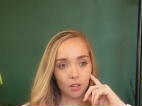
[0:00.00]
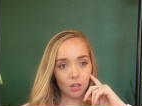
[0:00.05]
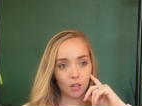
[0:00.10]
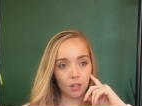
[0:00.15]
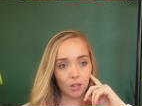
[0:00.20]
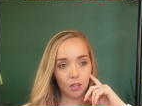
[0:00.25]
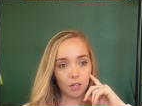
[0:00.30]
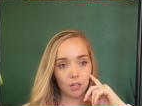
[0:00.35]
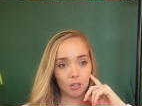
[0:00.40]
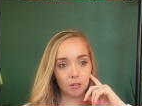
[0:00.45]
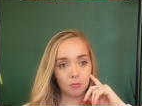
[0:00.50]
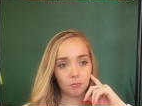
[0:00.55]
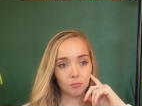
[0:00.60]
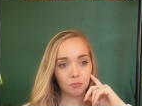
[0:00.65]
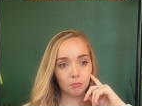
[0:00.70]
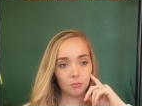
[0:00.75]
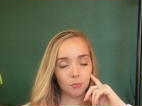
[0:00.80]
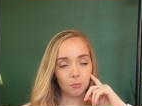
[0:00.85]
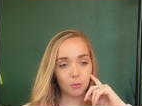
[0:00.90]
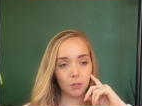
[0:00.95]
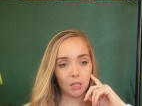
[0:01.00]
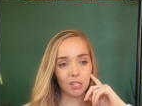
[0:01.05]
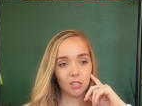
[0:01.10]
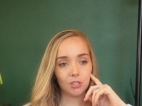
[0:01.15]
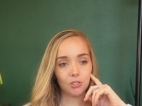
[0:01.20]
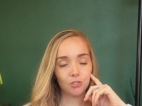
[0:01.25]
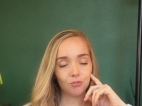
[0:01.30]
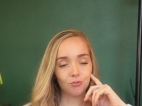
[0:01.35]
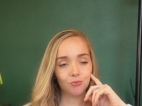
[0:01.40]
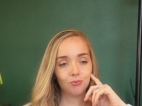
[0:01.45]
Um, but
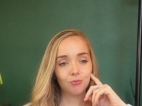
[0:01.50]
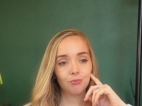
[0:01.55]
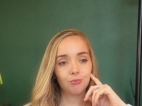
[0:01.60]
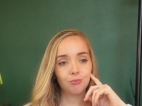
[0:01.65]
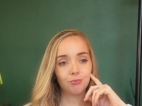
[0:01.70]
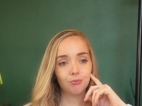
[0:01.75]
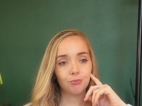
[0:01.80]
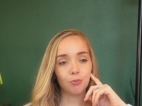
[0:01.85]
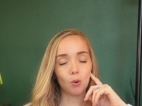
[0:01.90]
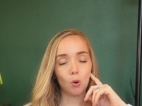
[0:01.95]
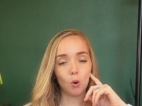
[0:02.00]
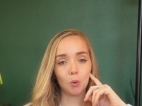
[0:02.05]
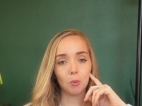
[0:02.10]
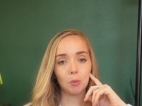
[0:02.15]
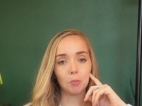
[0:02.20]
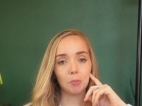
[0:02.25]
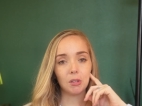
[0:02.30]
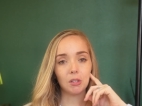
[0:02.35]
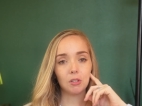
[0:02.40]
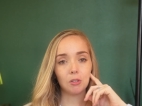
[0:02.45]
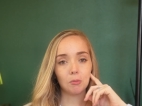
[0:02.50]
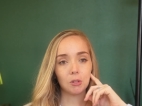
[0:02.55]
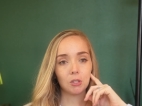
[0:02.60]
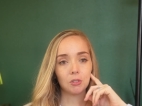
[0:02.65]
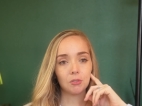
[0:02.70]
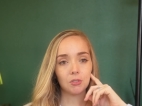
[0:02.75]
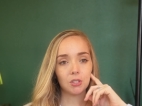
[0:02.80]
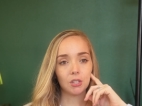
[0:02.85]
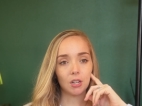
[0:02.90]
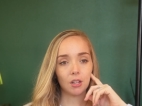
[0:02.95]
it, four would be too
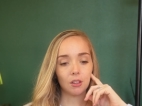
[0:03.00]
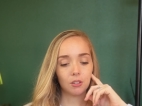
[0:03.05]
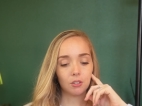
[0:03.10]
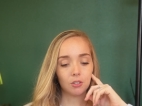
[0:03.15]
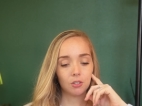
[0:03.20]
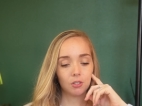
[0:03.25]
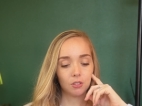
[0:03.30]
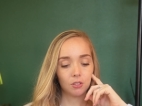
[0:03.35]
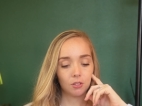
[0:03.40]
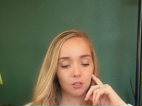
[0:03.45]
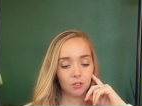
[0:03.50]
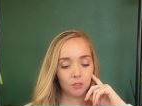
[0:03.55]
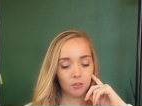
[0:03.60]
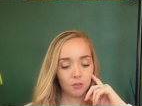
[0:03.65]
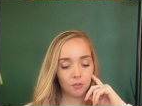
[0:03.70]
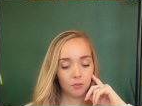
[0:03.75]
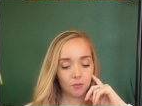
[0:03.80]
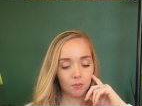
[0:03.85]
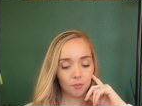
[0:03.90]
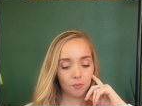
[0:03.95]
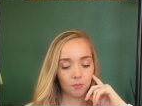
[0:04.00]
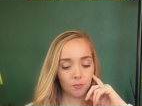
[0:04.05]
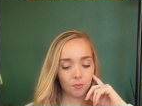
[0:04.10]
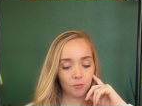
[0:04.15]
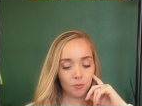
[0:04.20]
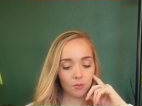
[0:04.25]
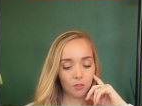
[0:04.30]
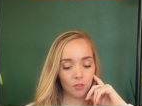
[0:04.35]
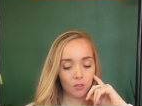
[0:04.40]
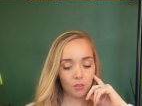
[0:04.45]
much of a challenge. Uh
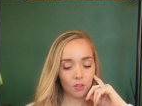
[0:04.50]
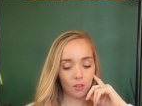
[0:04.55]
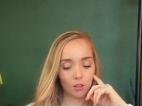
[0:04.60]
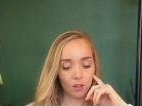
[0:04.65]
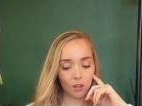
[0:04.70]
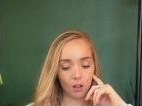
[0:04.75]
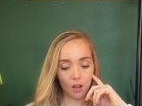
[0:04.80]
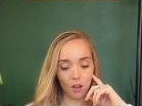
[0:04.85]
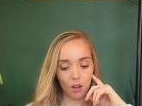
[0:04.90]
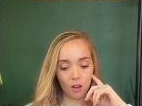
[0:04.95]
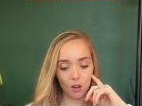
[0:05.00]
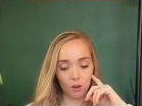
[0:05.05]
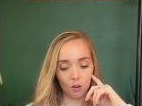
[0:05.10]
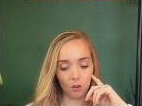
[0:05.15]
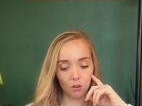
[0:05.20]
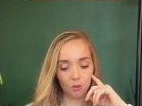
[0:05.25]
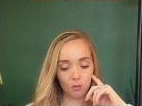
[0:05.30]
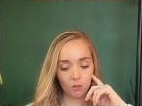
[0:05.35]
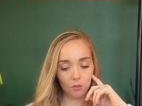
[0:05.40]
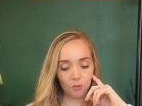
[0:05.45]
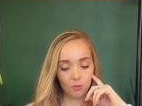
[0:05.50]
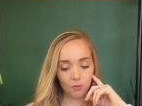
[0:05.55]
oh.